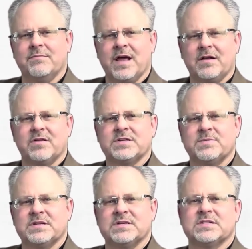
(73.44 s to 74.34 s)
medical
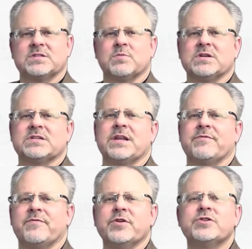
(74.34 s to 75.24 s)
expenses as well as any
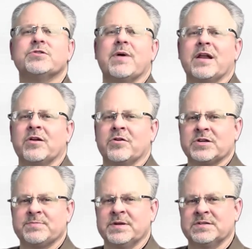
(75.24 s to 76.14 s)
future medical
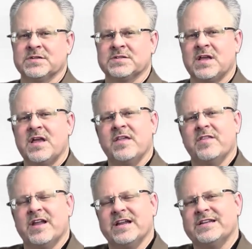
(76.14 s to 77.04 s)
expenses
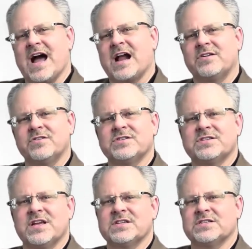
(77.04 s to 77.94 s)
that a doctor
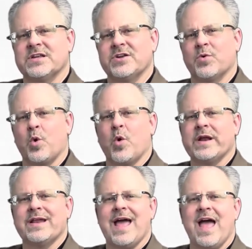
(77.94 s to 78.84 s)
says that you're
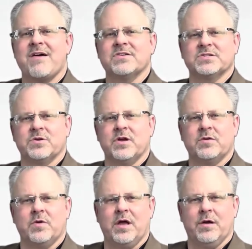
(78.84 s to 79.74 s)
going to have as
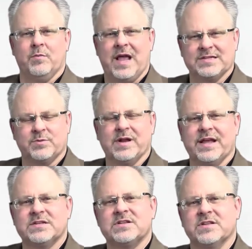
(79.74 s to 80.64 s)
it
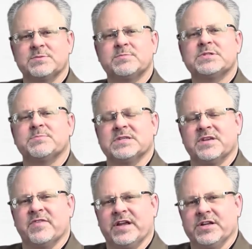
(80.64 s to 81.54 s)
relates to this
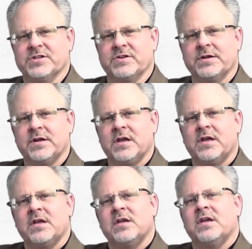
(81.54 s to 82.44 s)
specific injury.
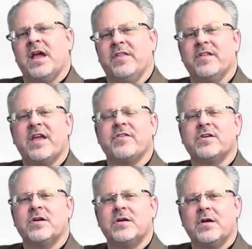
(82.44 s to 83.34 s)
And then the
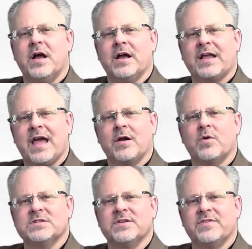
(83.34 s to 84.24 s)
other
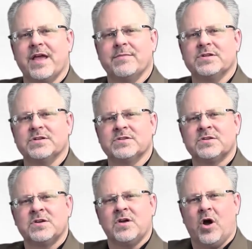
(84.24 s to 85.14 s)
categories of damages
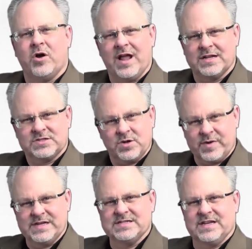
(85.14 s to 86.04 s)
are not
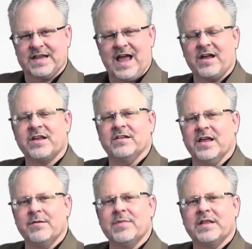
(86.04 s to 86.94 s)
so easy to
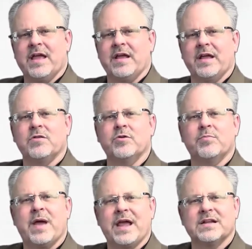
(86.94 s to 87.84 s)
calculate, but they
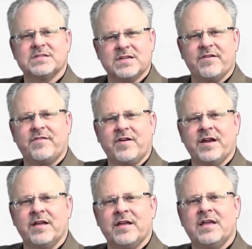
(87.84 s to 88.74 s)
include pain and
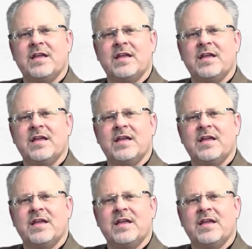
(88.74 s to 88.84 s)
suffering,